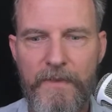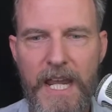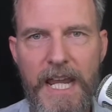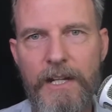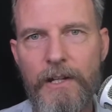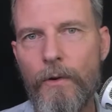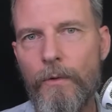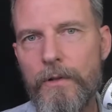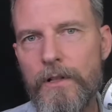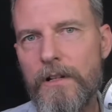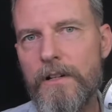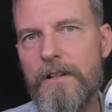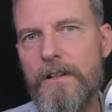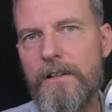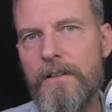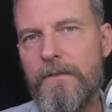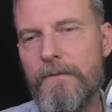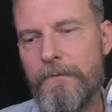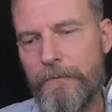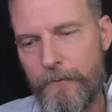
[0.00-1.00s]
in order
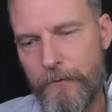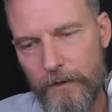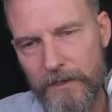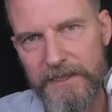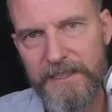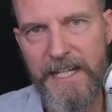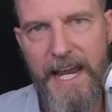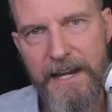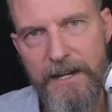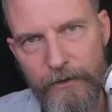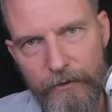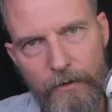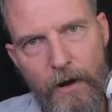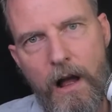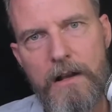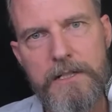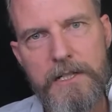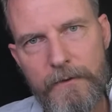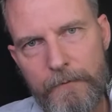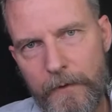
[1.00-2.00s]
for later
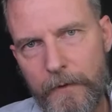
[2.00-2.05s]
on to